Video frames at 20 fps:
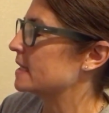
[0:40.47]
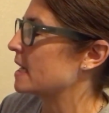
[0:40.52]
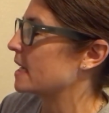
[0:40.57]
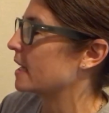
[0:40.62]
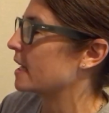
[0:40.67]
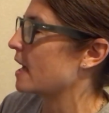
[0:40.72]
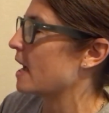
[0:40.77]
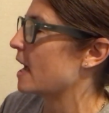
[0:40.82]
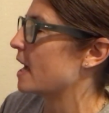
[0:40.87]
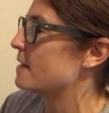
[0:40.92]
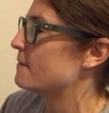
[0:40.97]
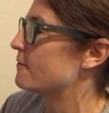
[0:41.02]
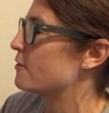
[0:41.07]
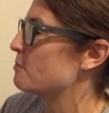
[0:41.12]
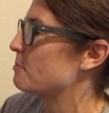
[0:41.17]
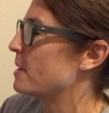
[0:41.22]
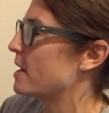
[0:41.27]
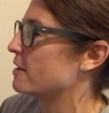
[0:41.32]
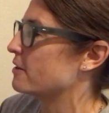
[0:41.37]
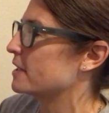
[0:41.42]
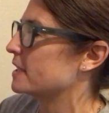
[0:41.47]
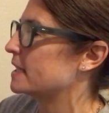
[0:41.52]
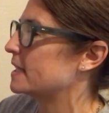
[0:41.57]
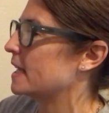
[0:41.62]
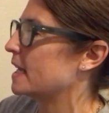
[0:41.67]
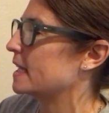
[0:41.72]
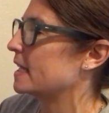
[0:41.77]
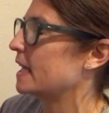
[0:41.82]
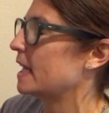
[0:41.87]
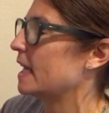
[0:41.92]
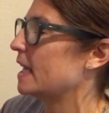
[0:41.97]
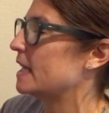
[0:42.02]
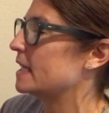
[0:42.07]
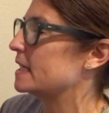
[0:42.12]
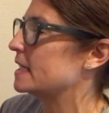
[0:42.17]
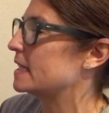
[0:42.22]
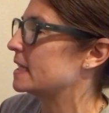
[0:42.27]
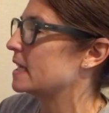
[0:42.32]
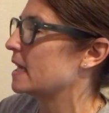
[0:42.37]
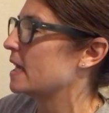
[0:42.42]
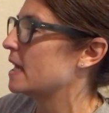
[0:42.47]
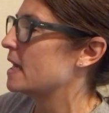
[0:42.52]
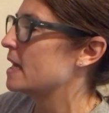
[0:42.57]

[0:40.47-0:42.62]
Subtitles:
a guide for parents and kids.